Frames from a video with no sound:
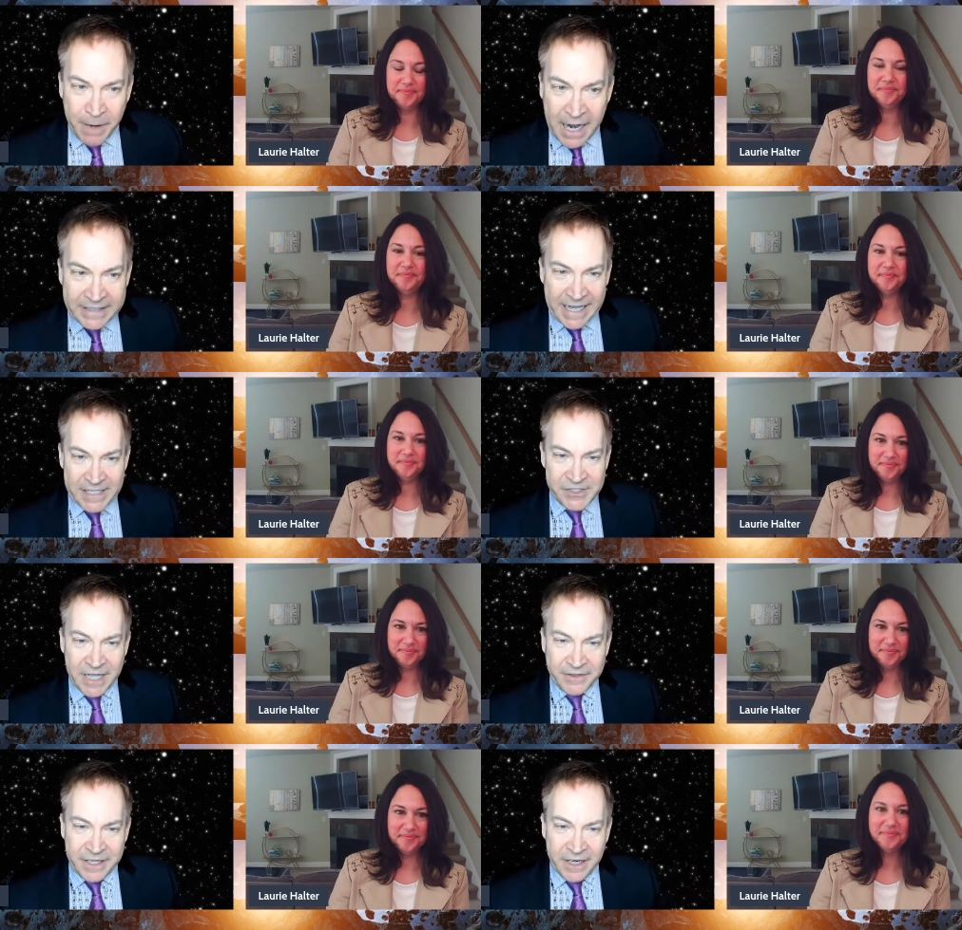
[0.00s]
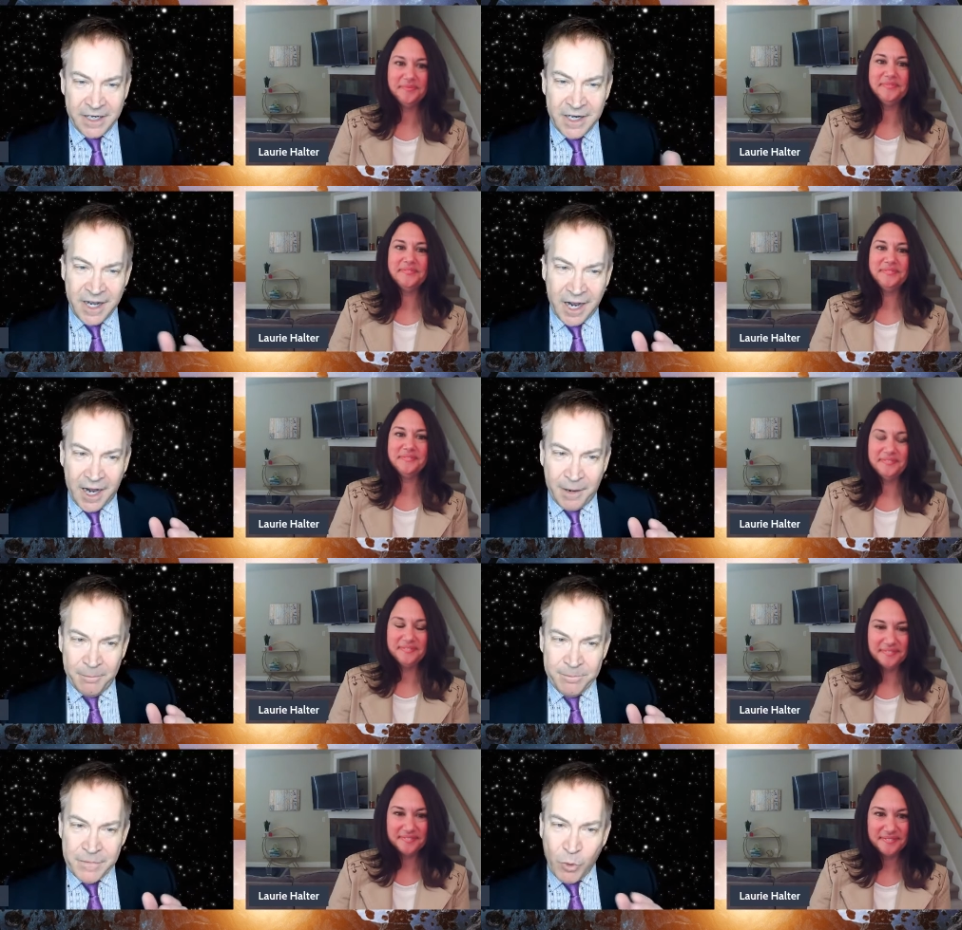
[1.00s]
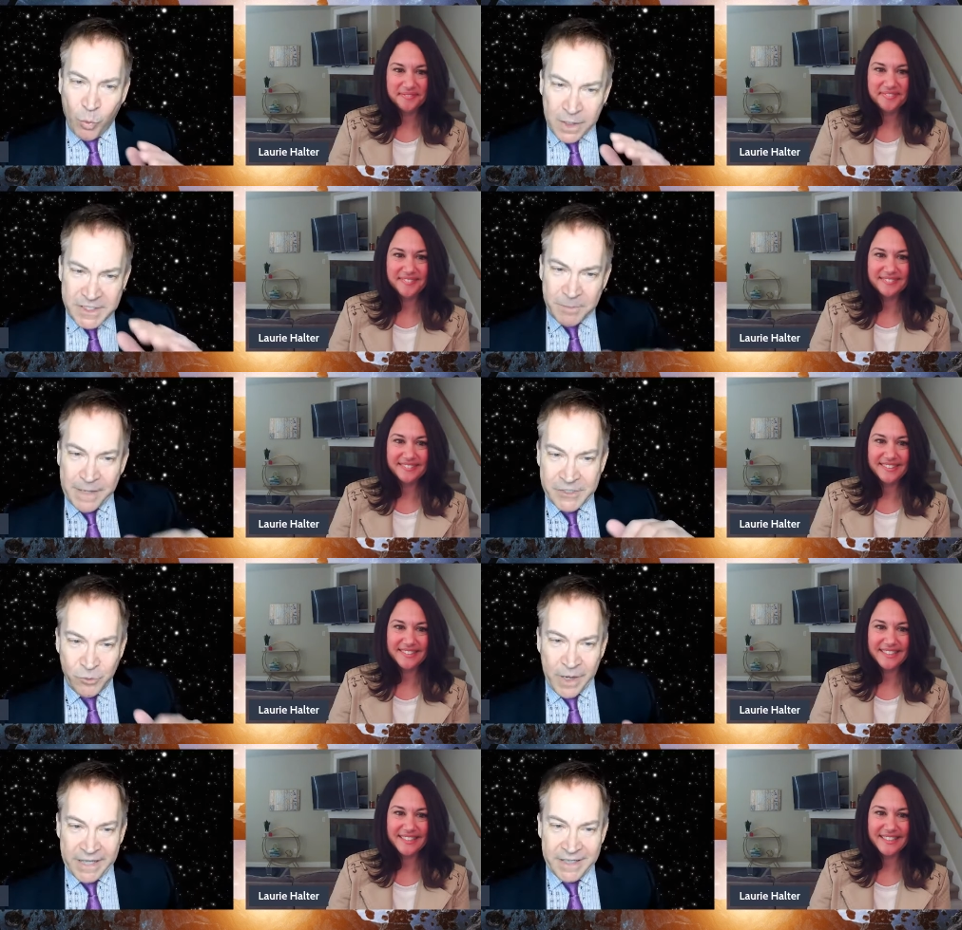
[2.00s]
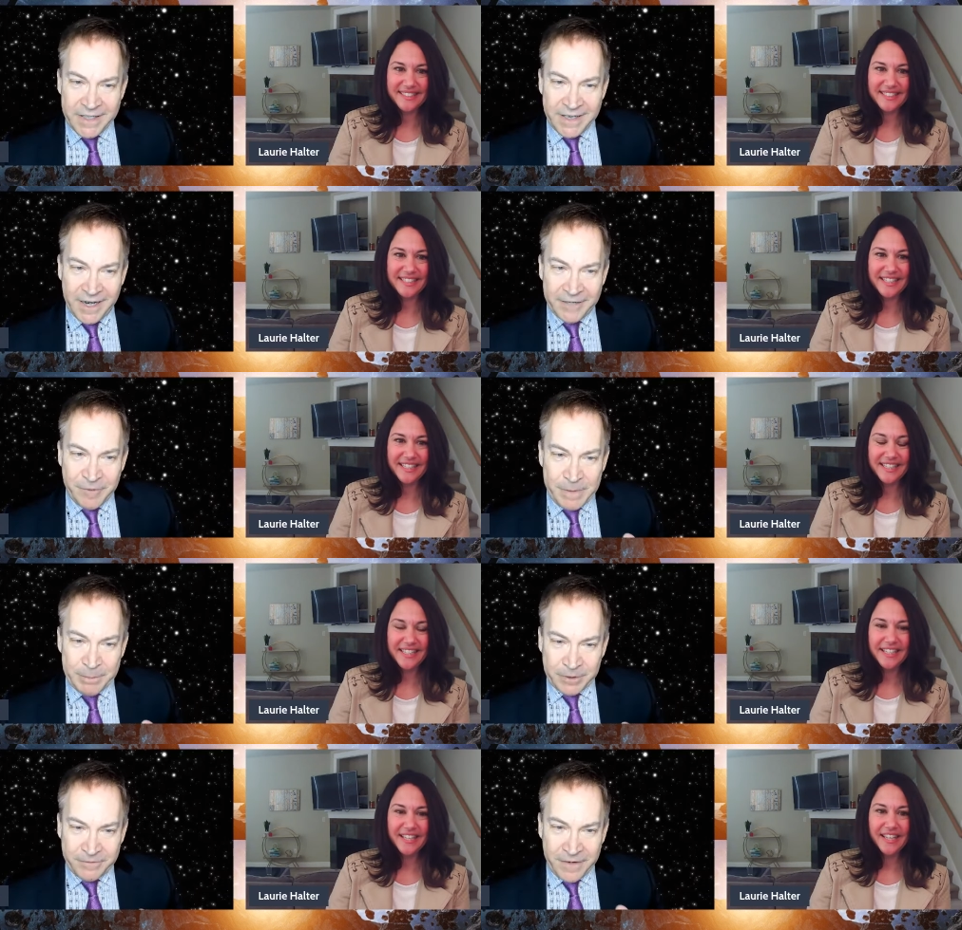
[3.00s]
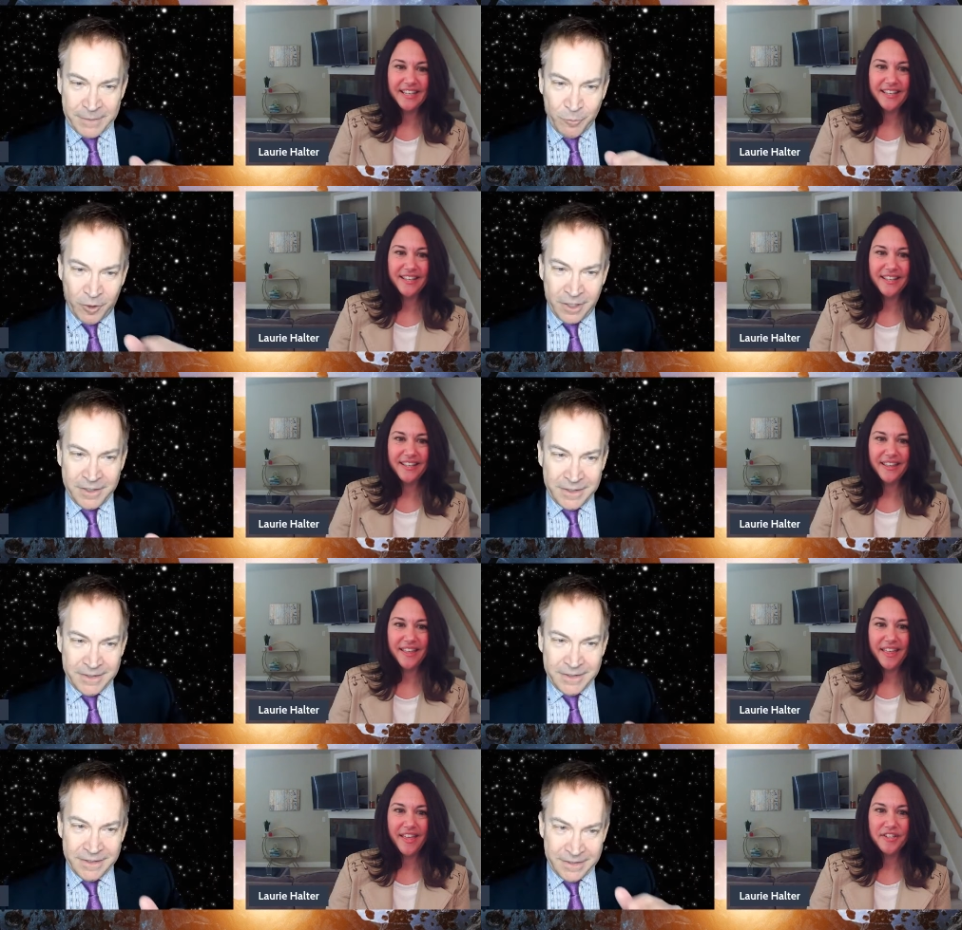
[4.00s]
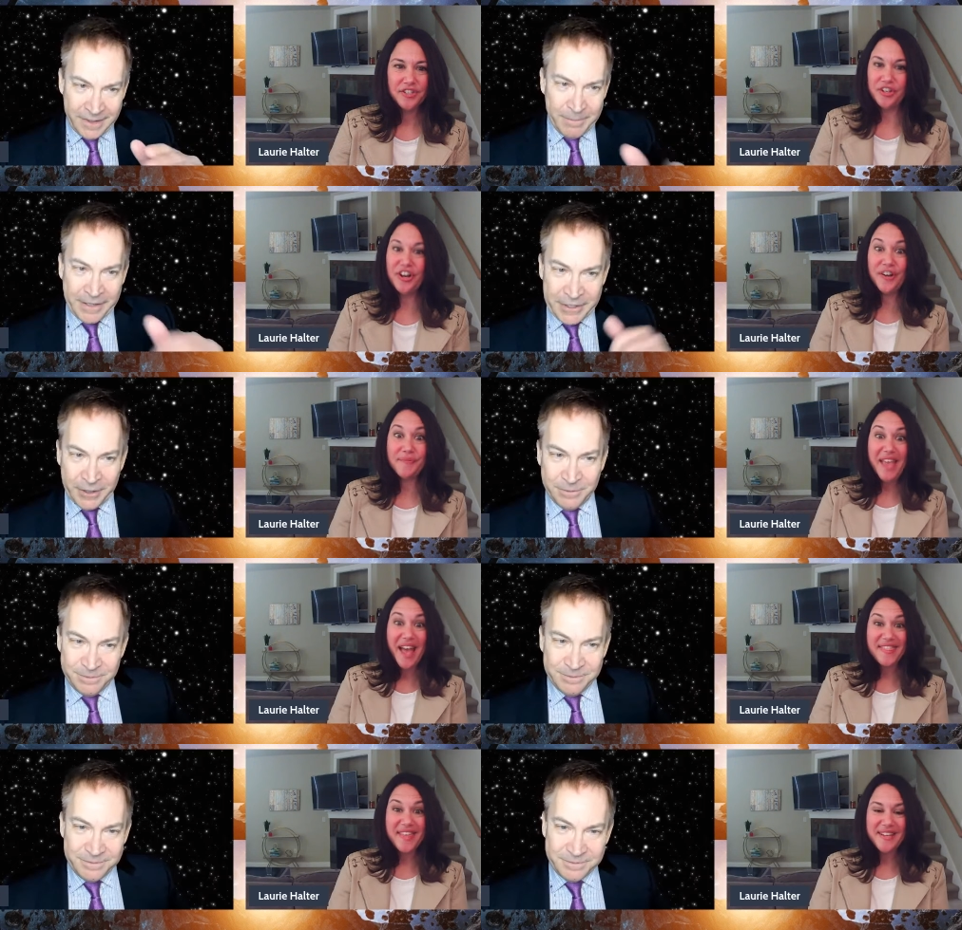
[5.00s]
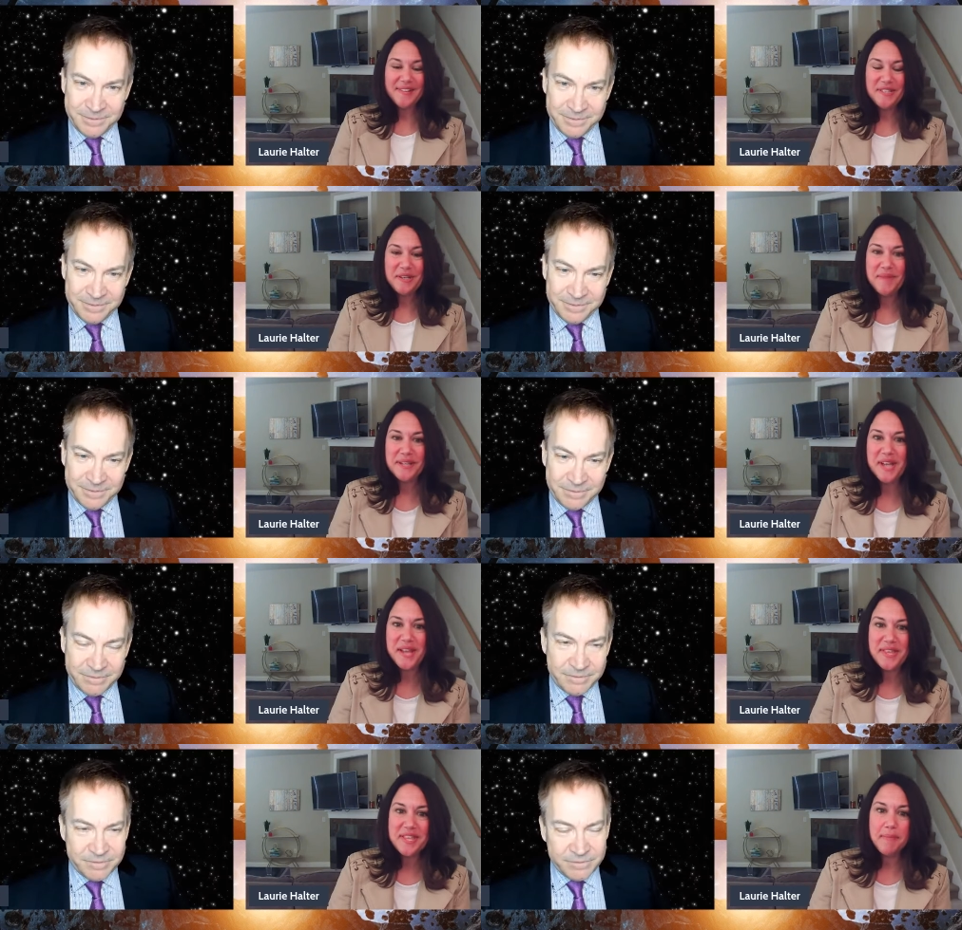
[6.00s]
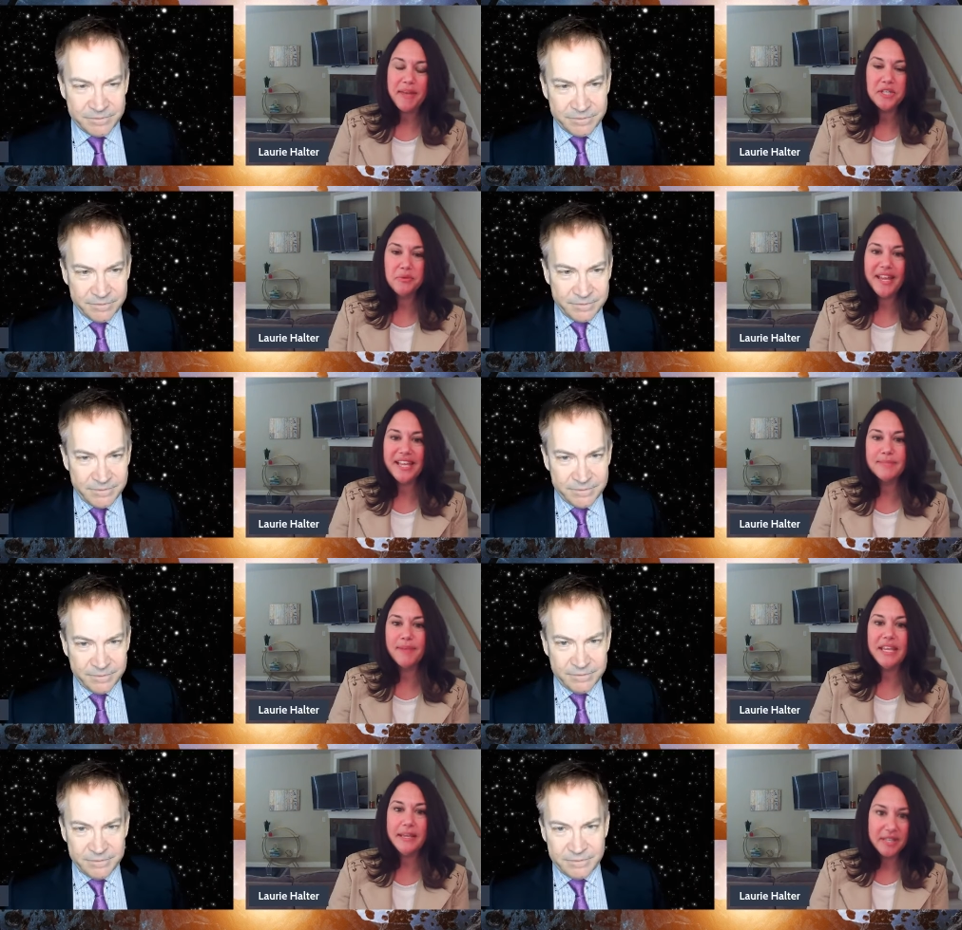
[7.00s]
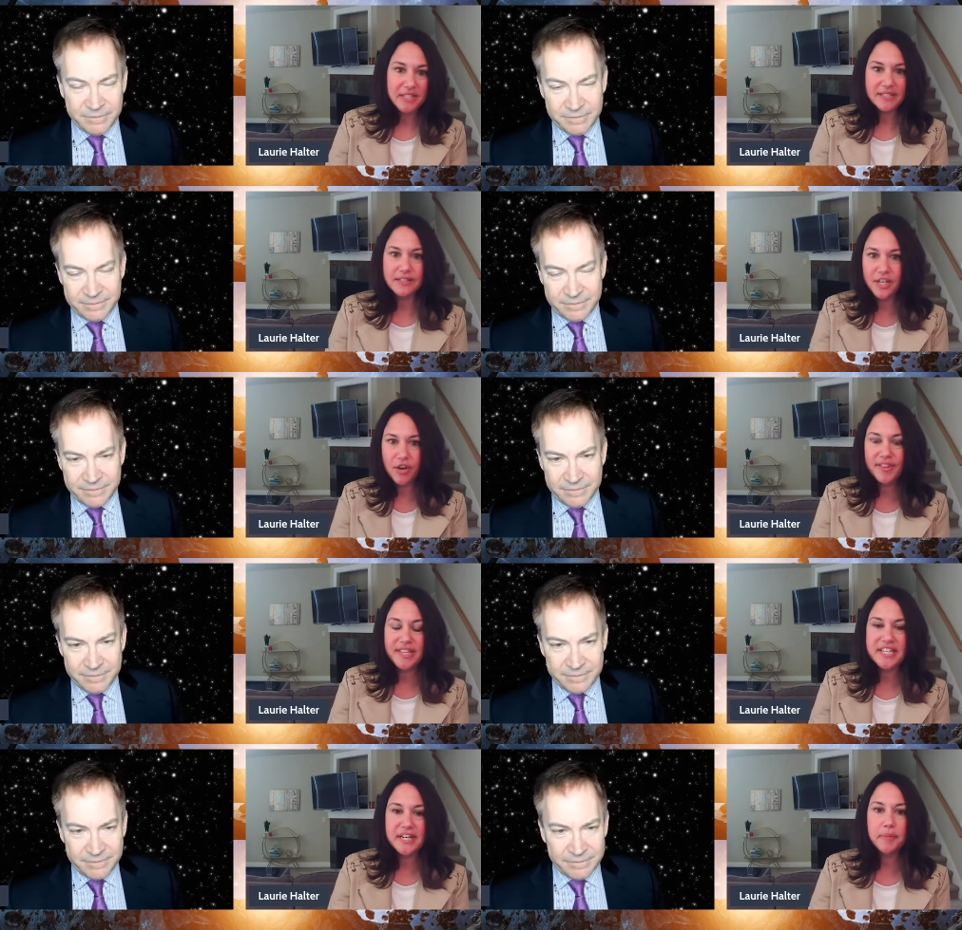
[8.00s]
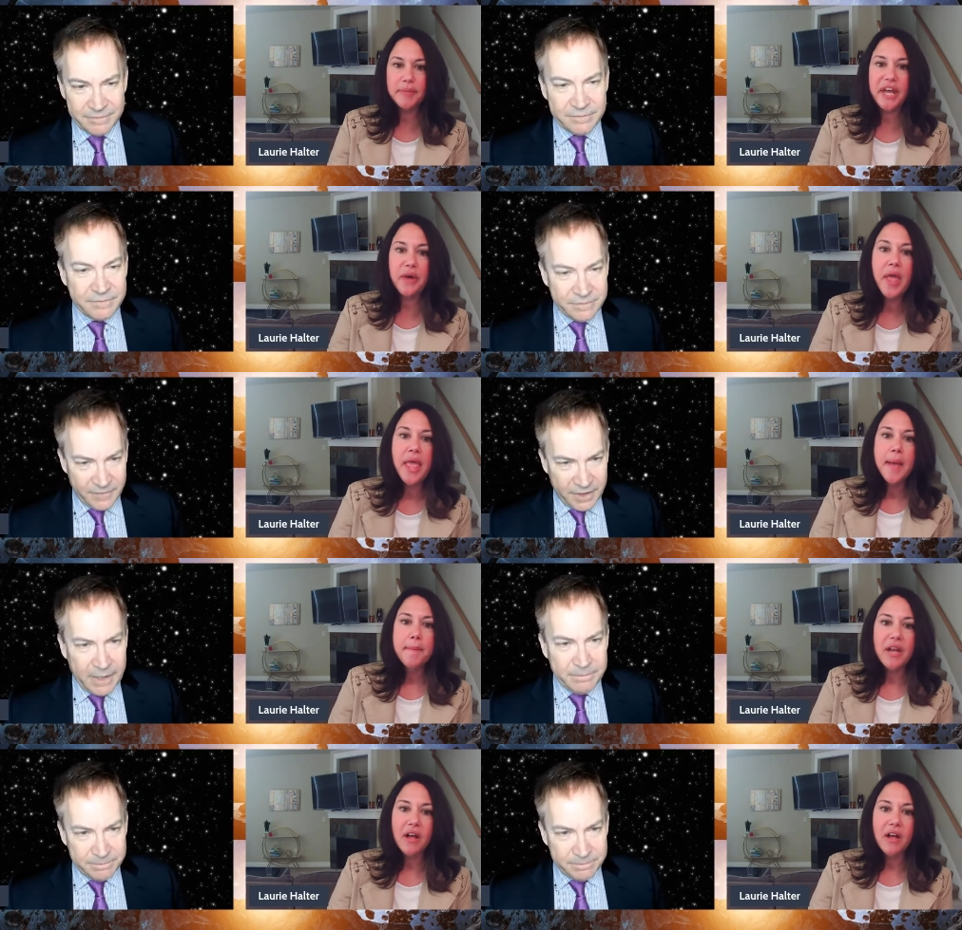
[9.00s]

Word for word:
Speaker 1: podcast out there. Um, what's the best way uh, for people to find more Sure. Yeah.
Speaker 2: Thank you so much. I think the best way is my email is, you know, on the ticker below, but mm-hmm.